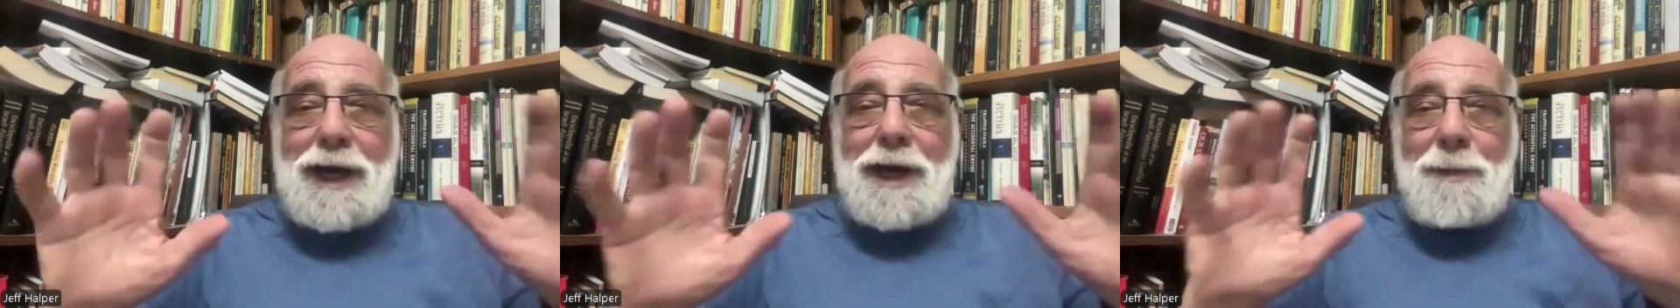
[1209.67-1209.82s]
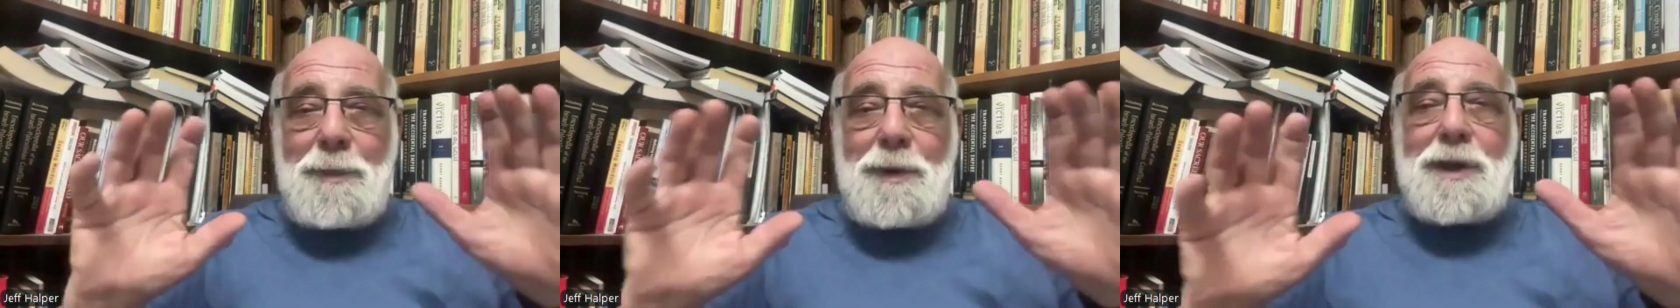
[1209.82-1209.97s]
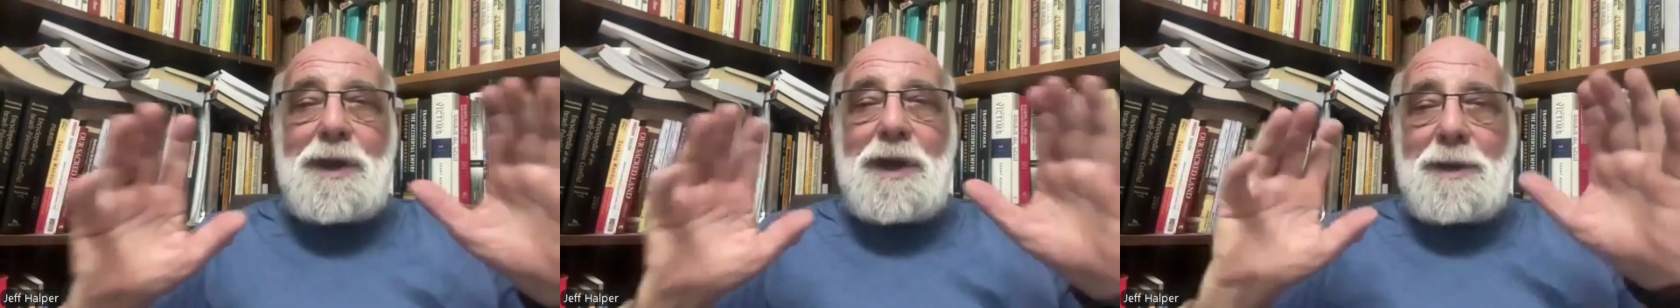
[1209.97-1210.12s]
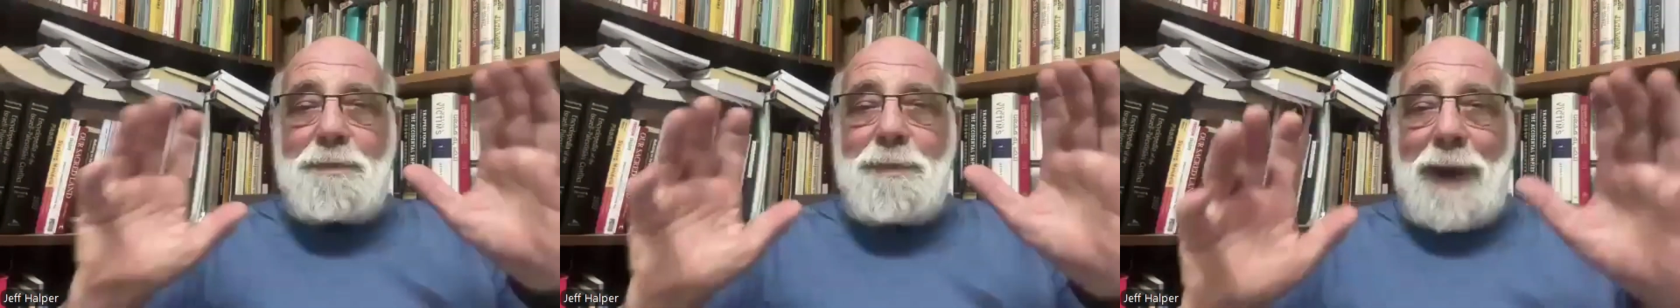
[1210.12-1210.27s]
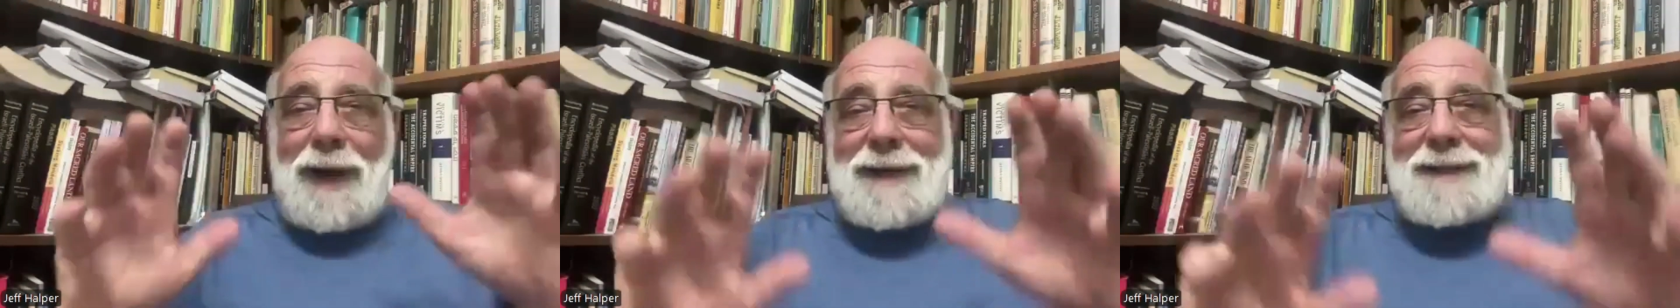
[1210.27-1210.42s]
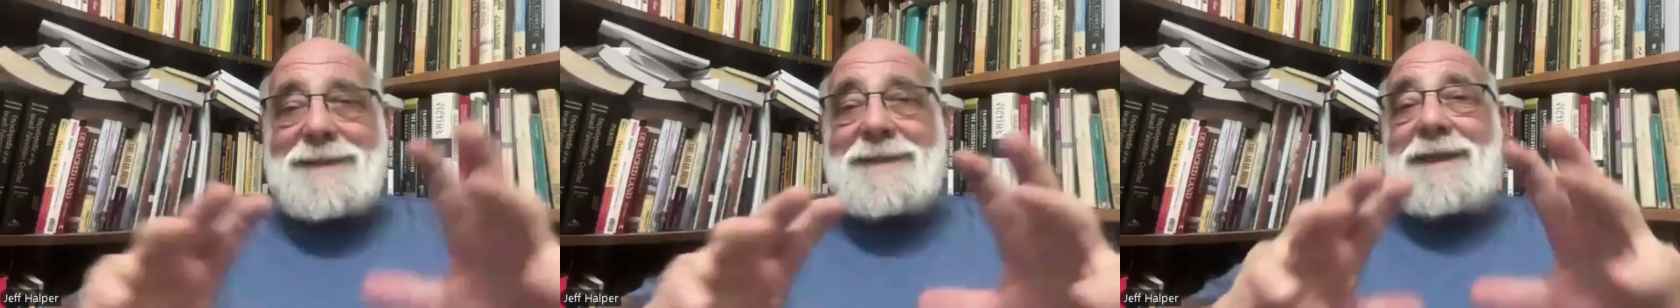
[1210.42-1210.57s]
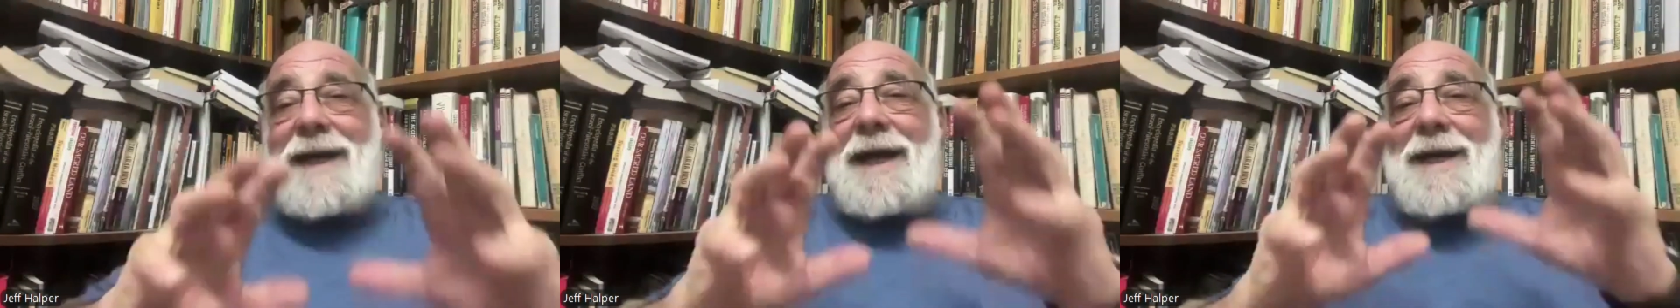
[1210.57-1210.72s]
committee on
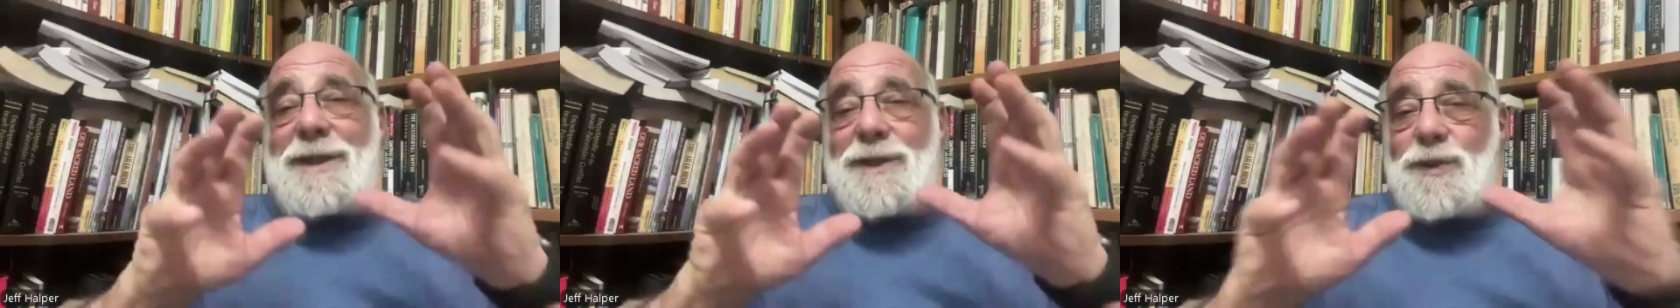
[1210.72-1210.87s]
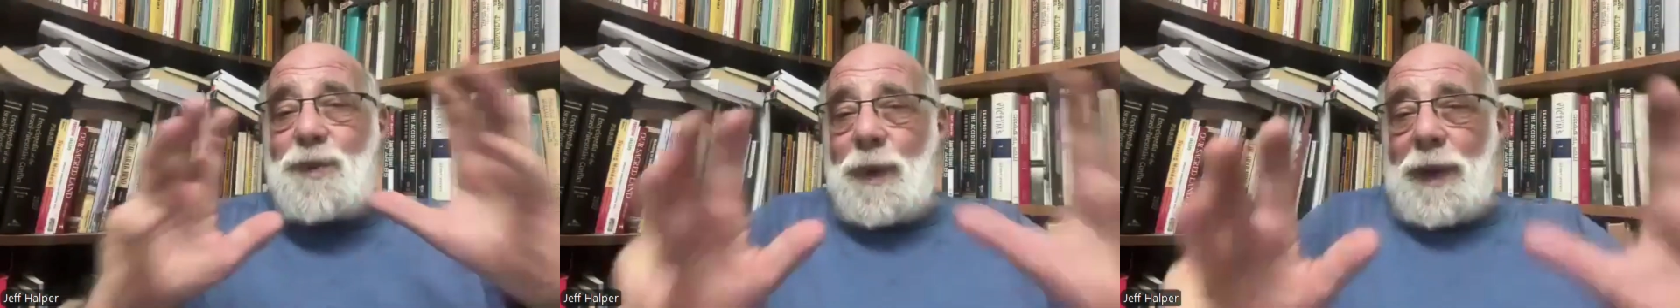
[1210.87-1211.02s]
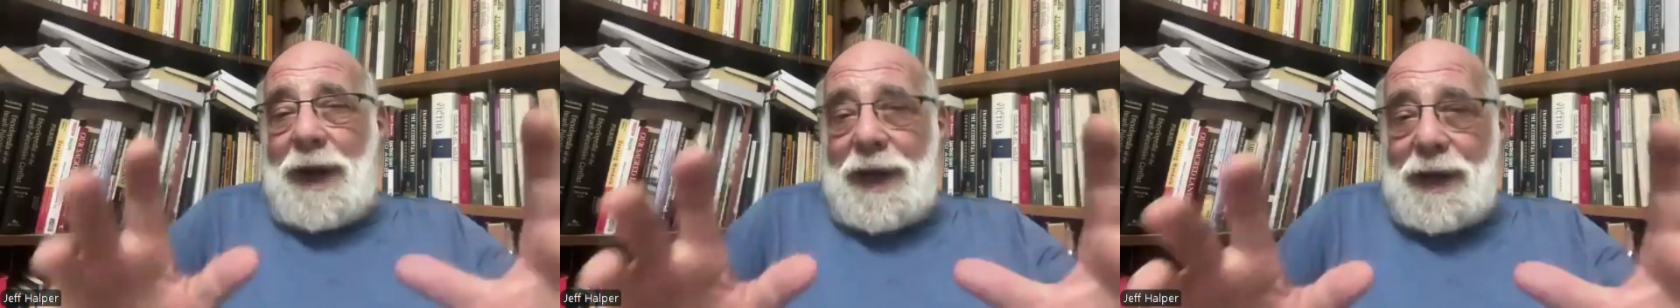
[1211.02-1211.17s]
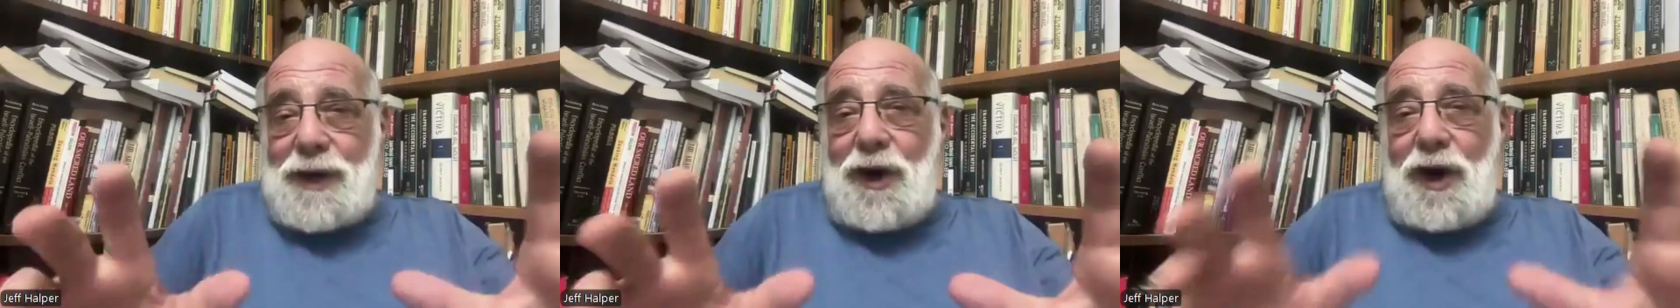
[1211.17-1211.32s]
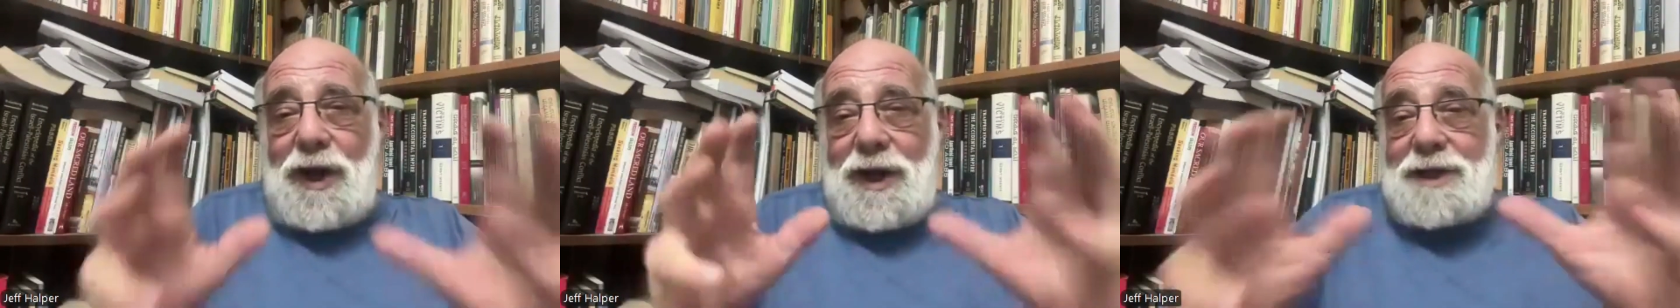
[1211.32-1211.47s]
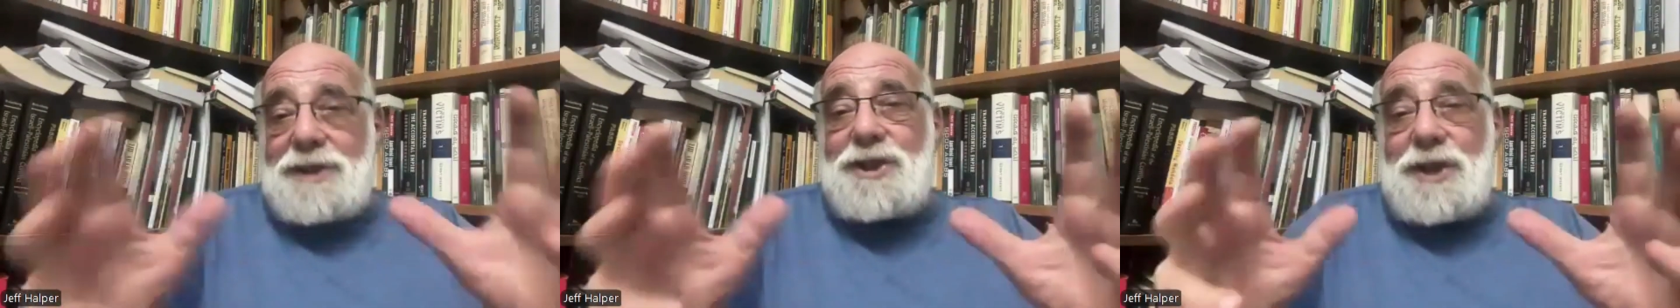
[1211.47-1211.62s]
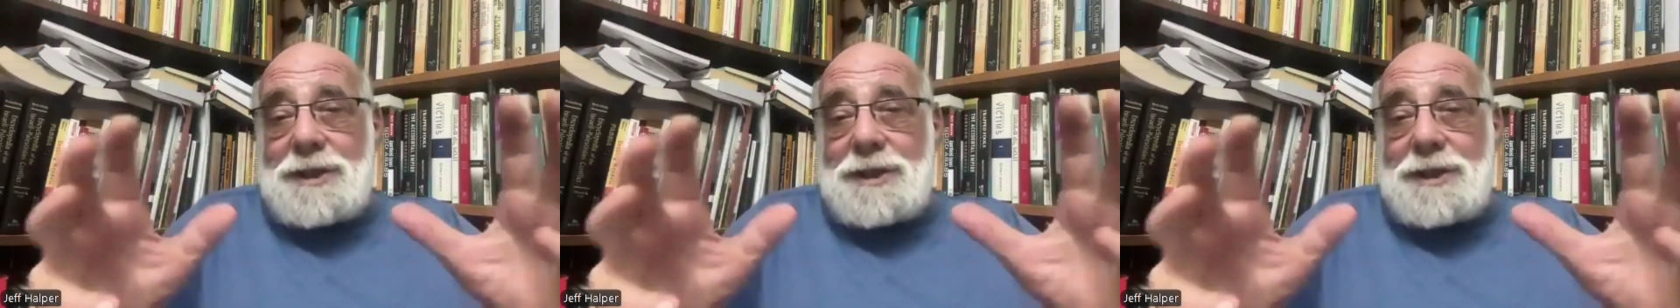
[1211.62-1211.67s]
Palestine is what I call it,